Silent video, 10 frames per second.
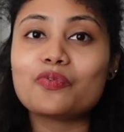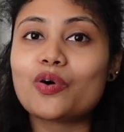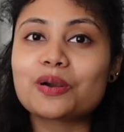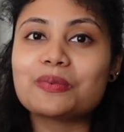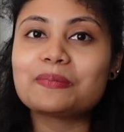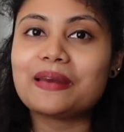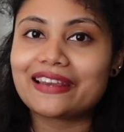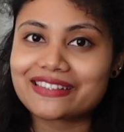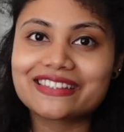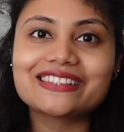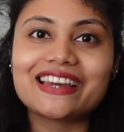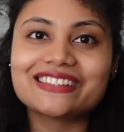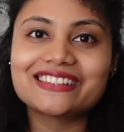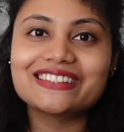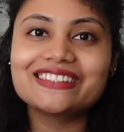warm-up
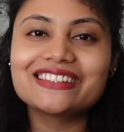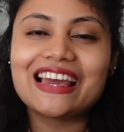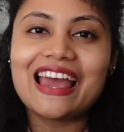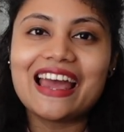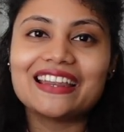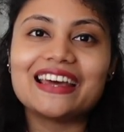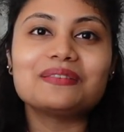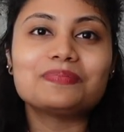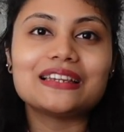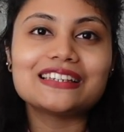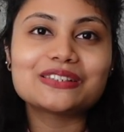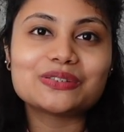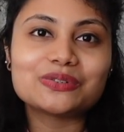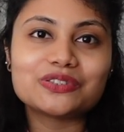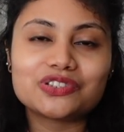exercises, then please
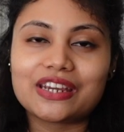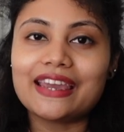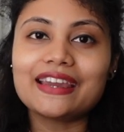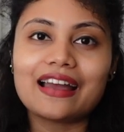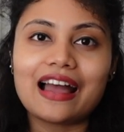do check.